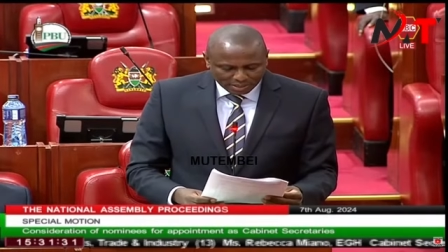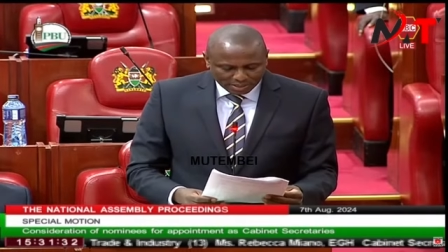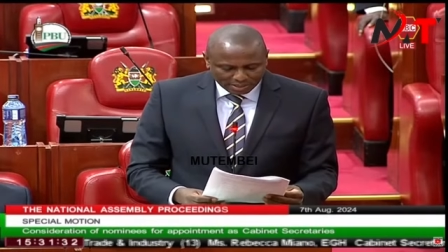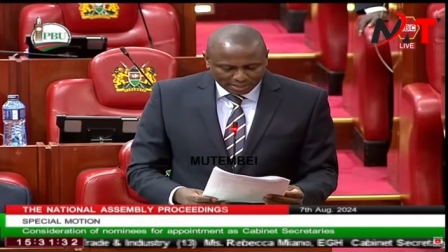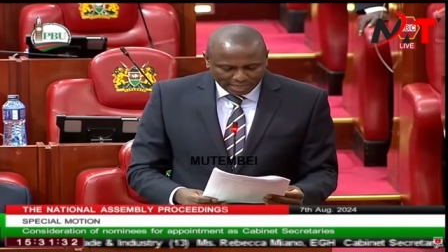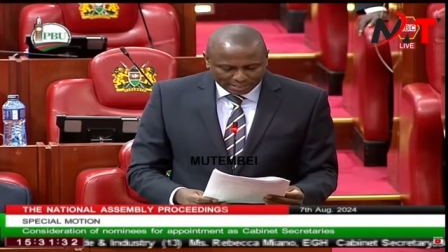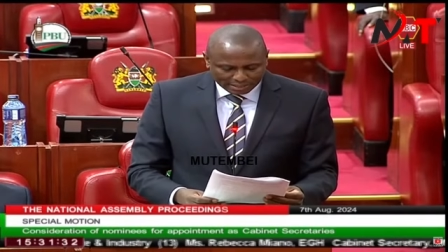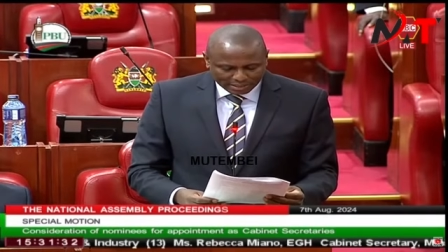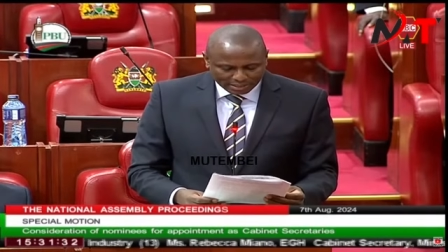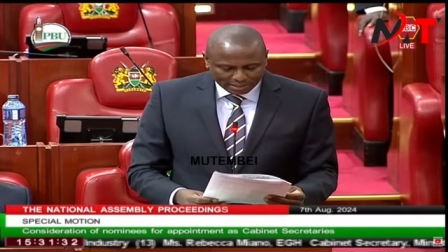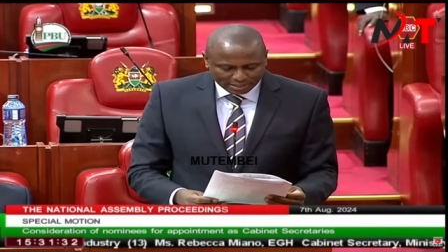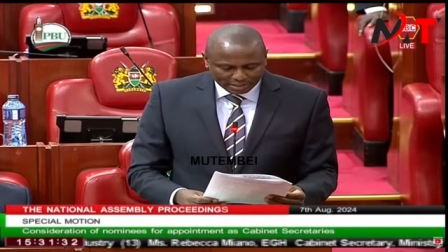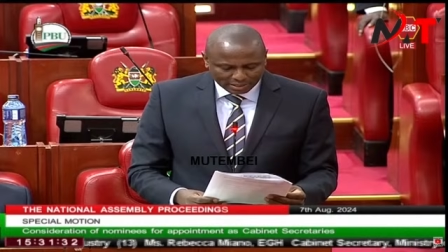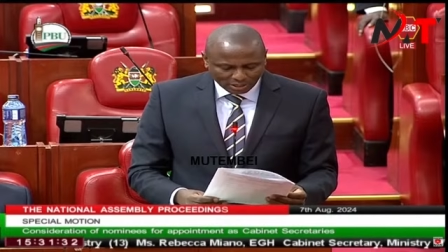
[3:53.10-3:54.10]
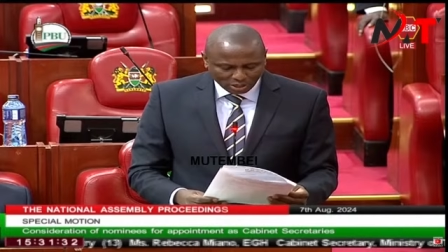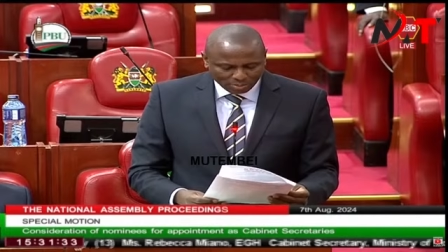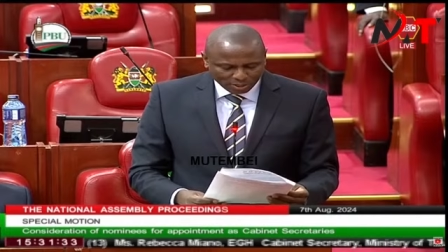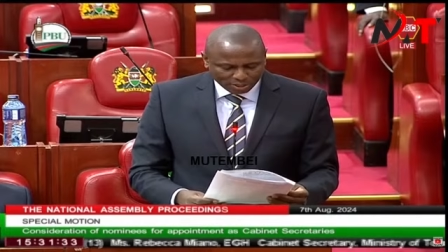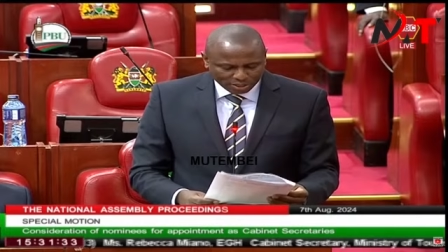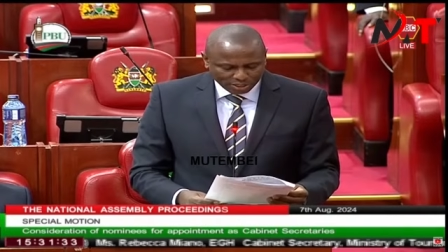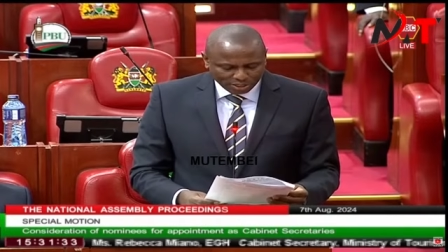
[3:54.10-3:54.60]
that the
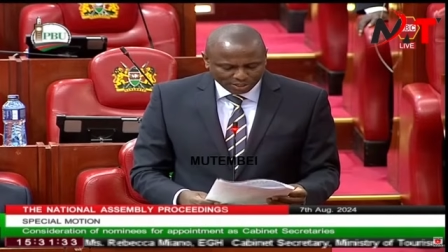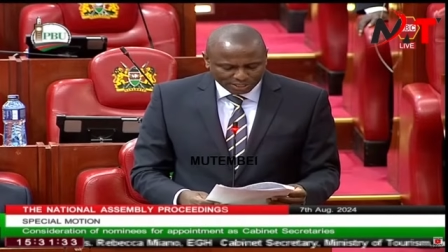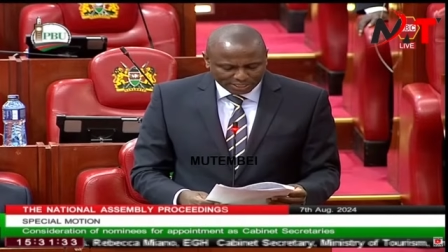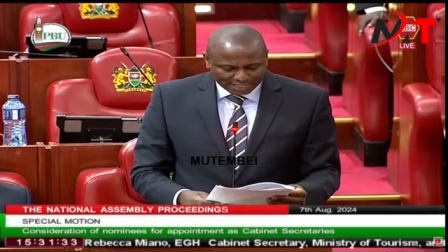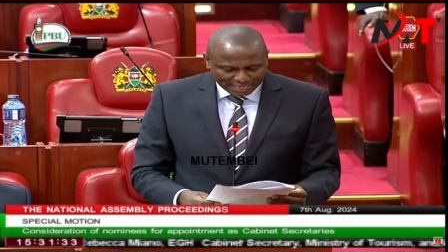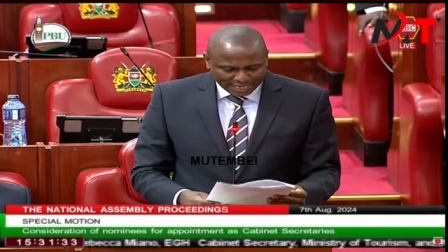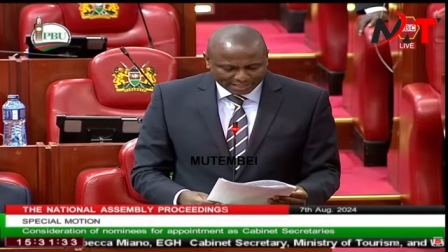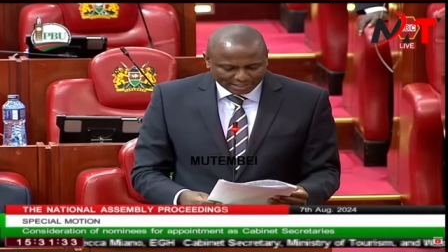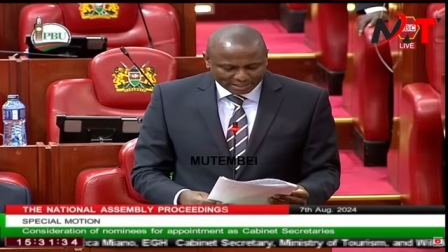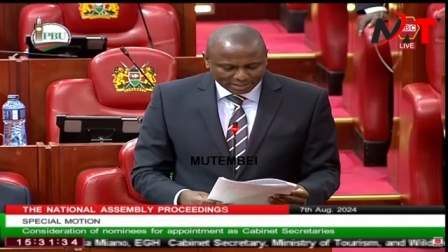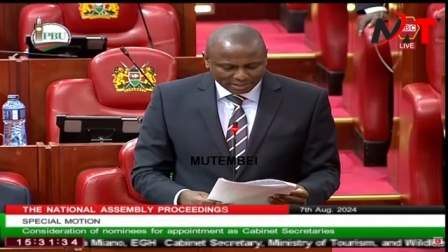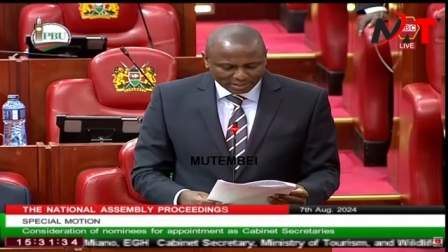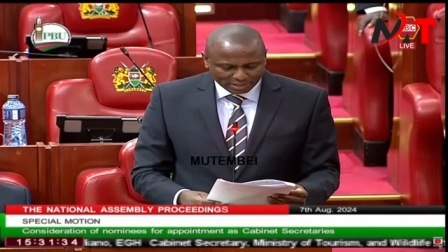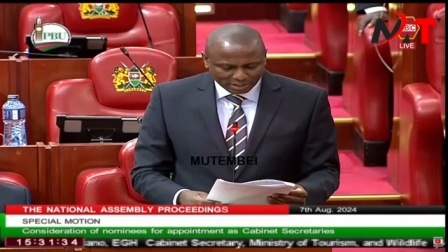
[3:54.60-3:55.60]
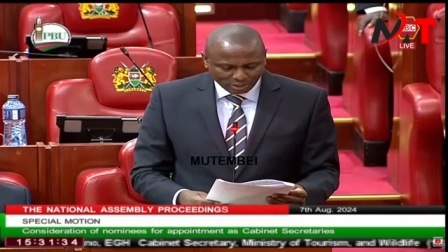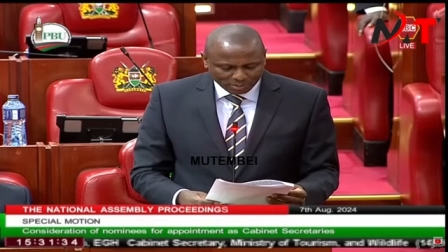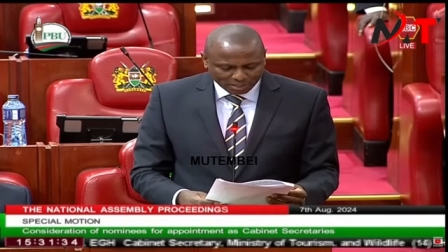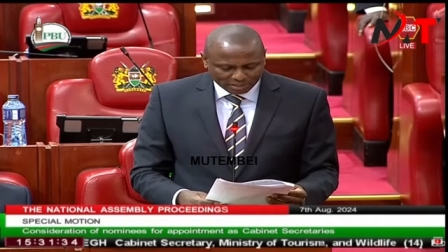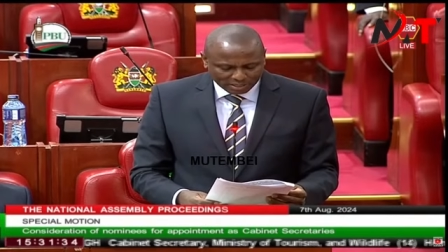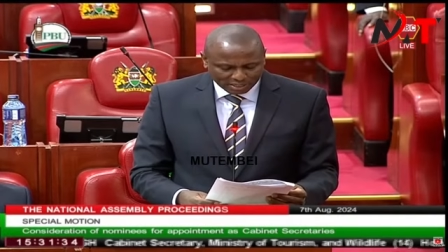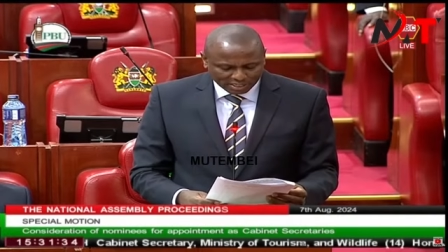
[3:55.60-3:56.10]
committee rejects,
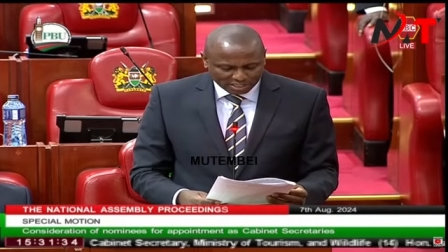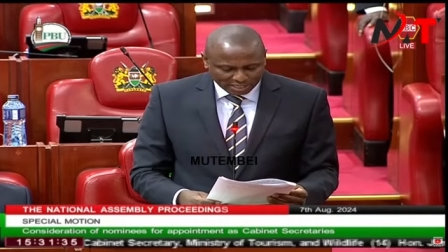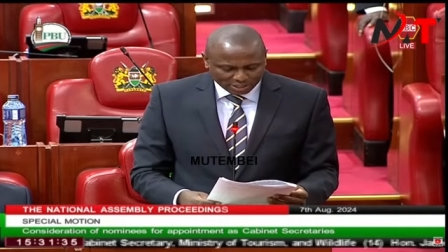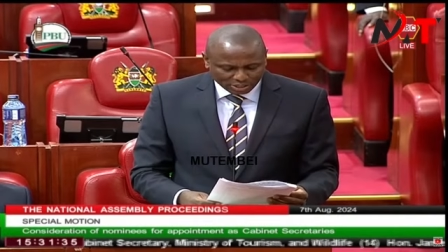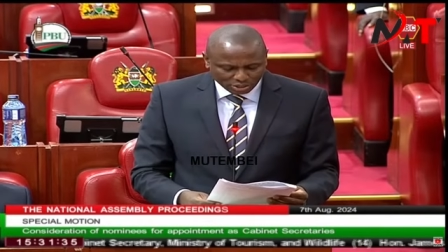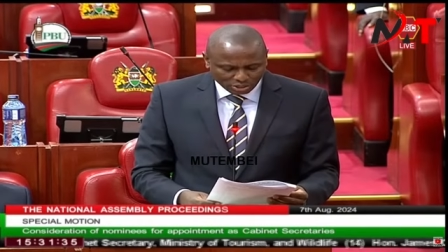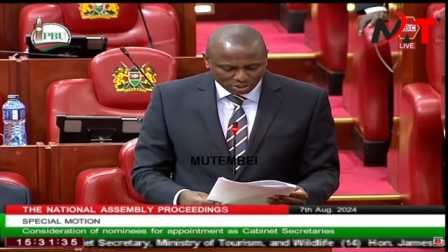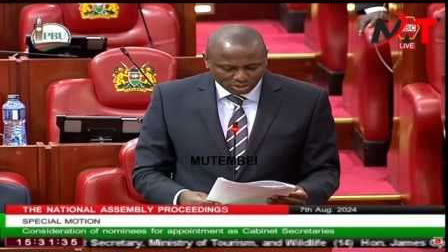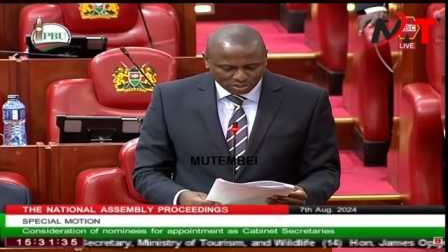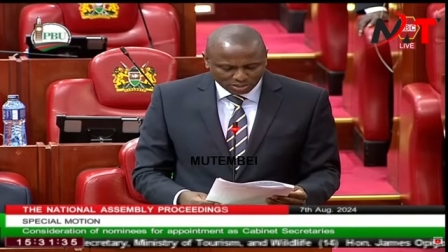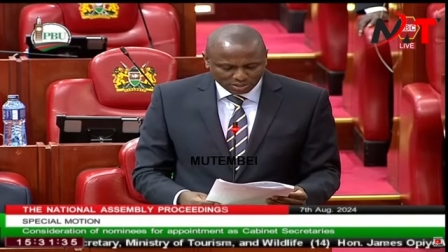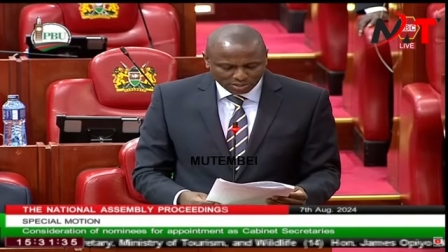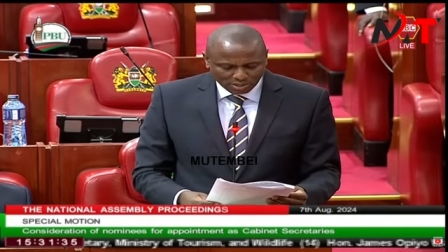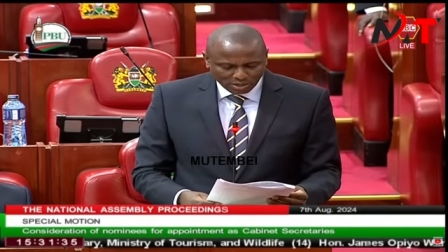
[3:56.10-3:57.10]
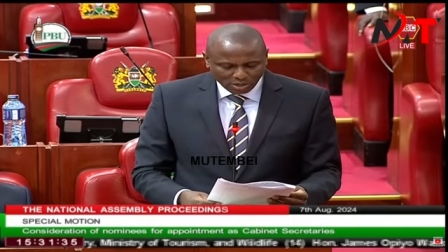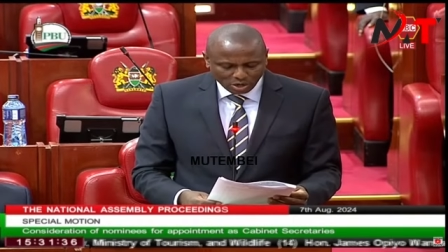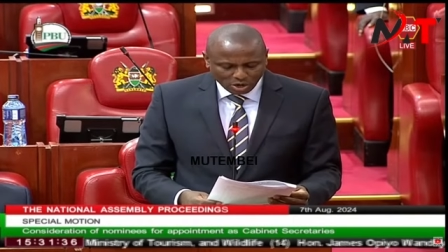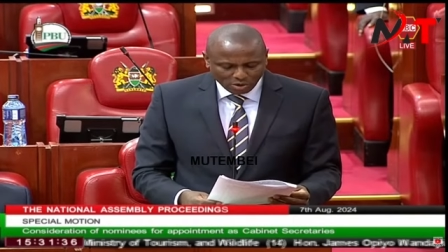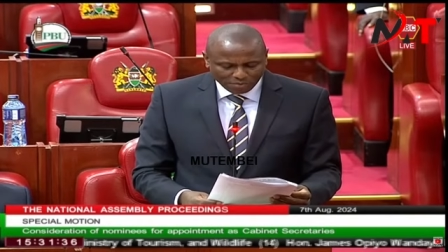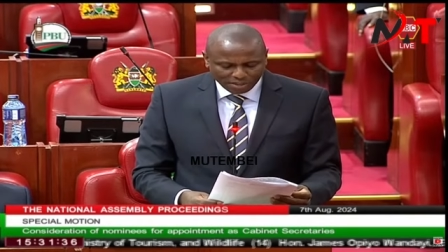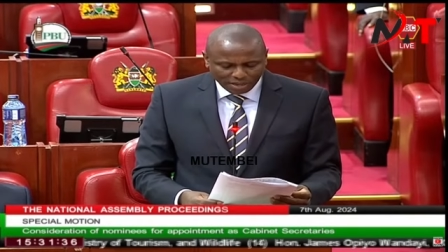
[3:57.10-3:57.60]
recommends the rejection
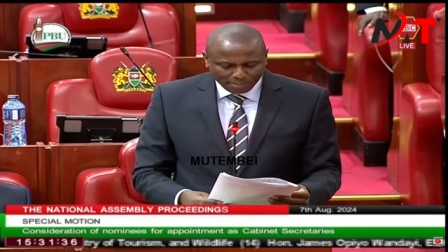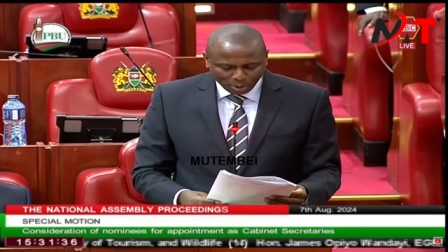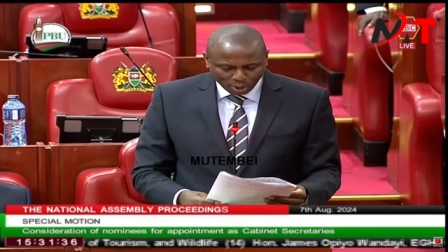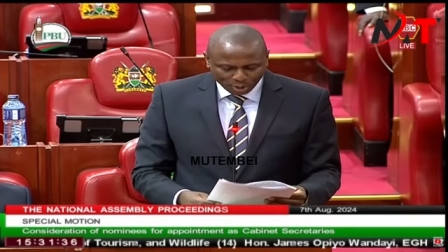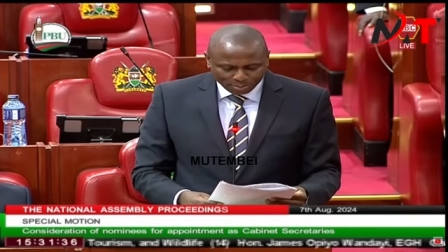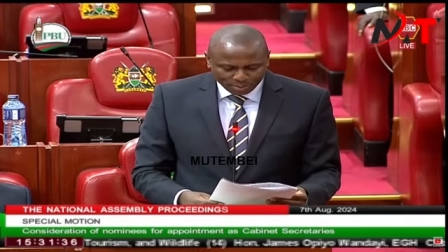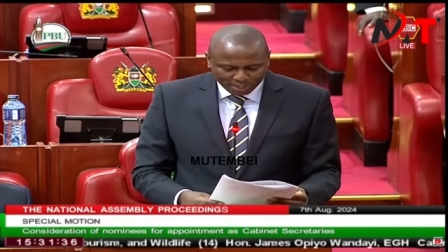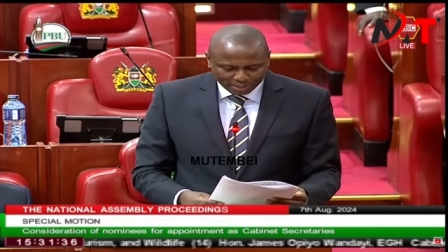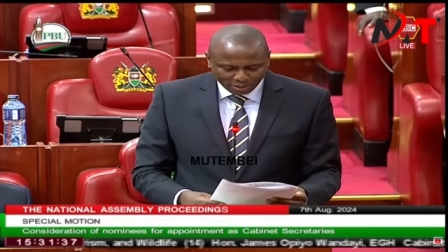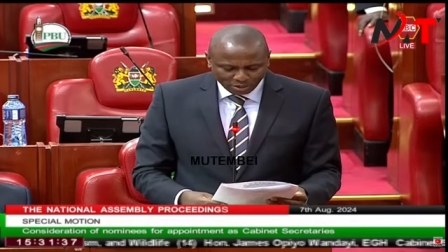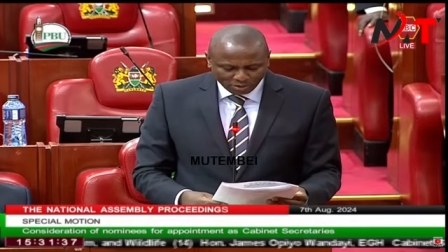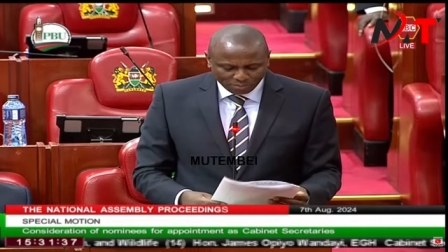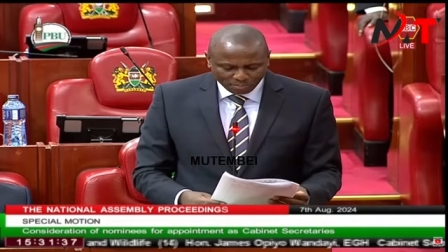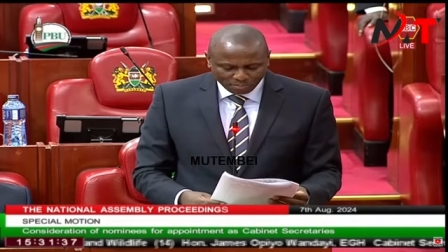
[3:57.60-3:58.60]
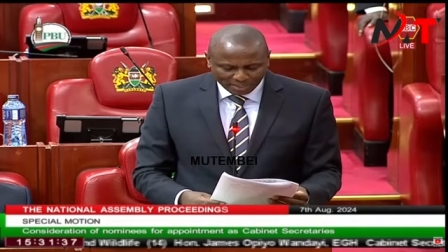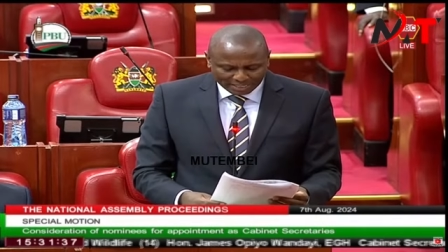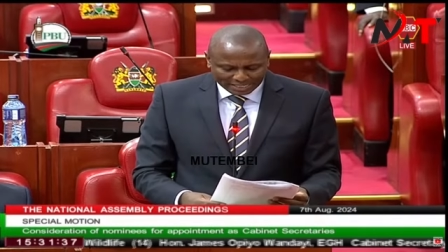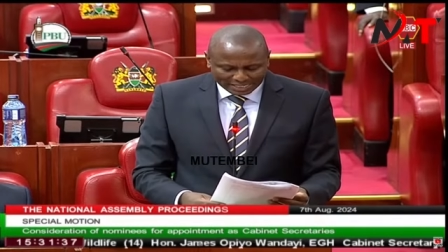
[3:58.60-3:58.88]
of the appointment of Ms.